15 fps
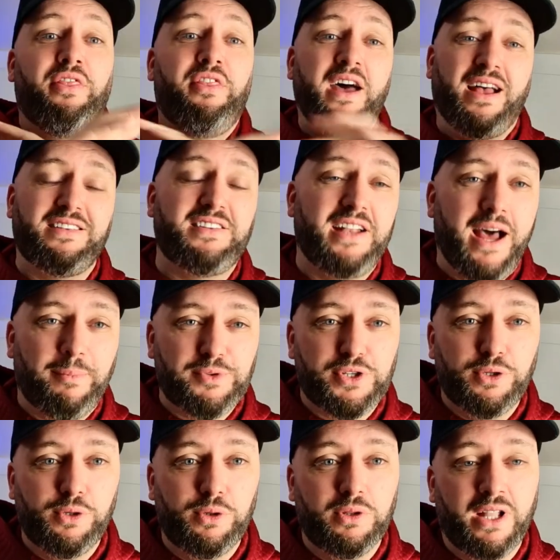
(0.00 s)
That's an
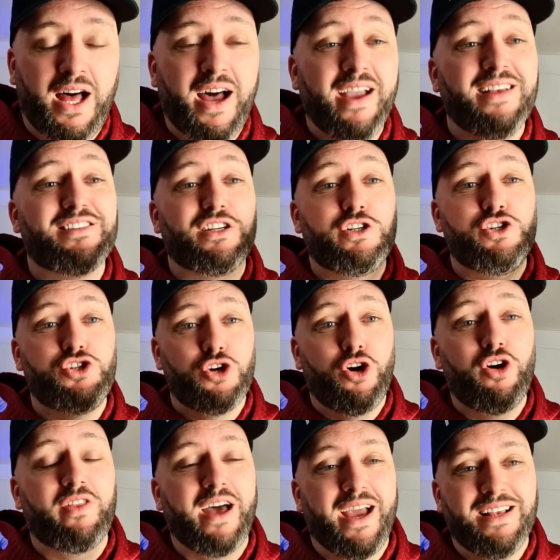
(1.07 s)
absolute lie. It's a
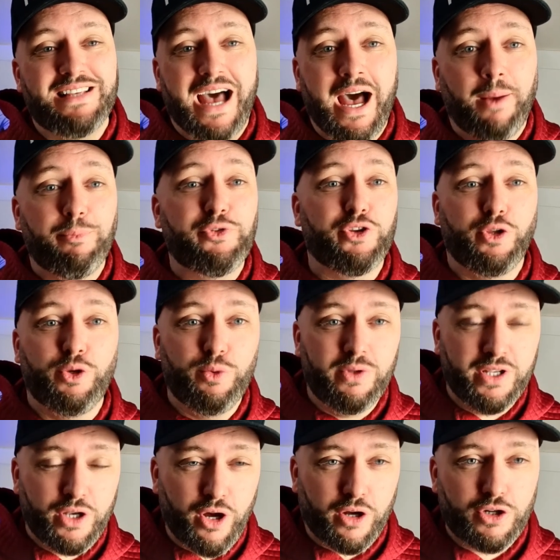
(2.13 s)
joke that is
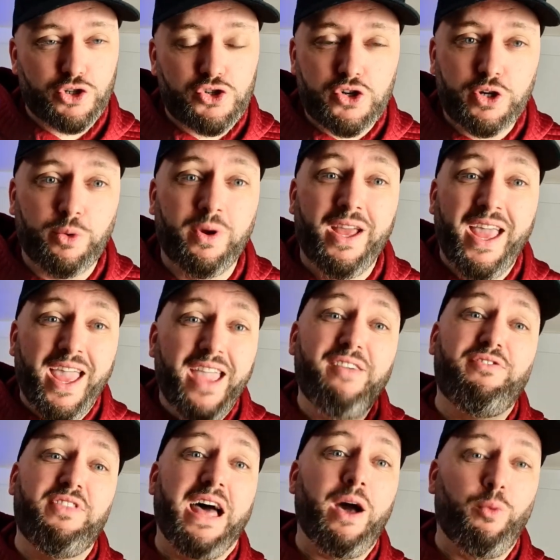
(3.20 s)
absolutely not true.
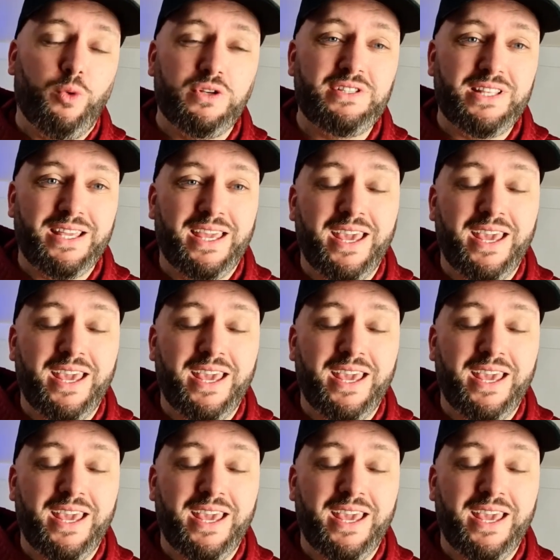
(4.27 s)
If that was the